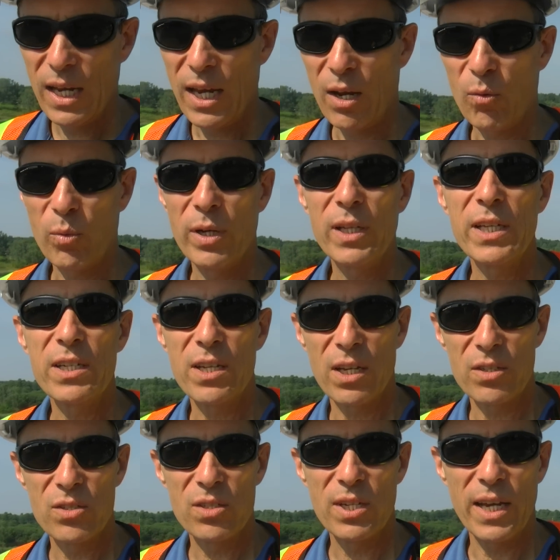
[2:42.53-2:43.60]
it really
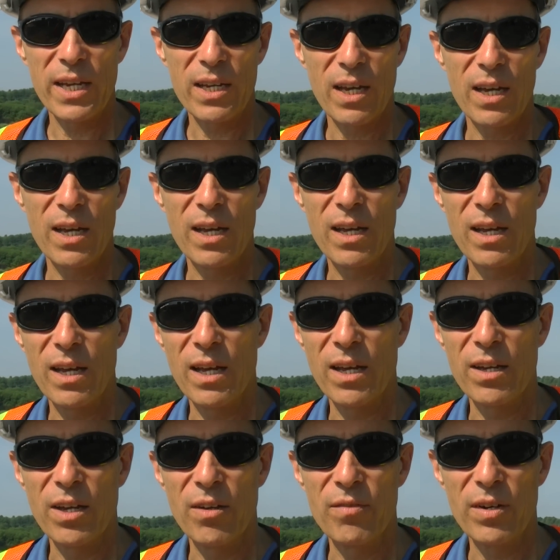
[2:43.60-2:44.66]
does take
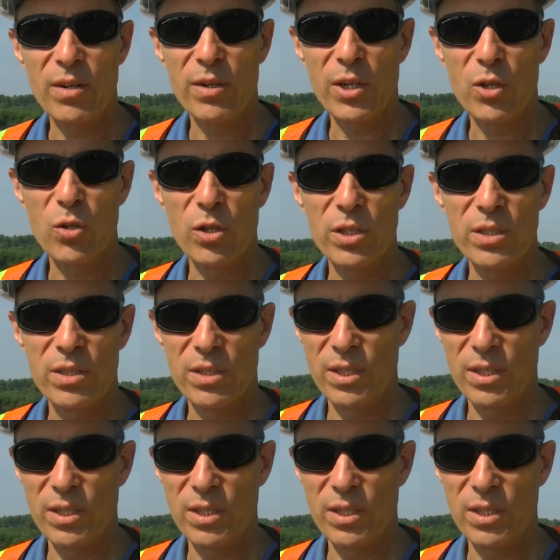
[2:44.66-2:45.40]
a very good